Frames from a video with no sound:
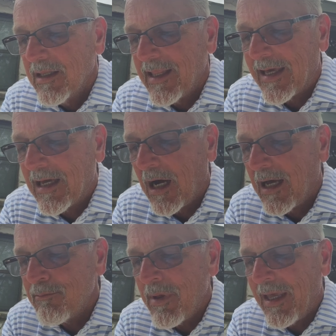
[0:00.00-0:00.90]
that
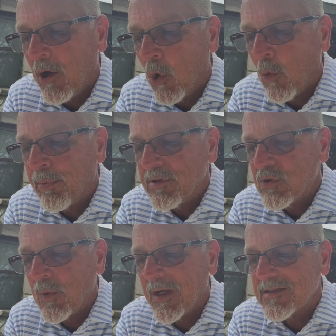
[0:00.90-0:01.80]
God may open
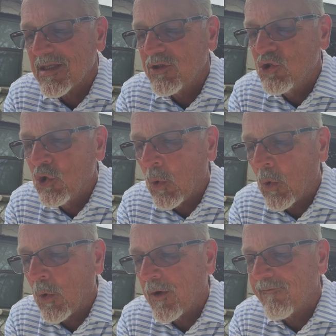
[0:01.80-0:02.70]
to us a
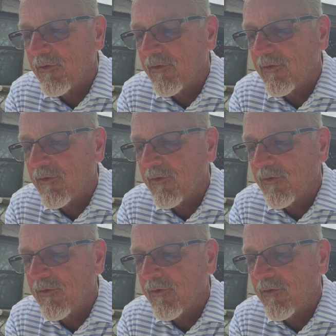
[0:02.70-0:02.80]
door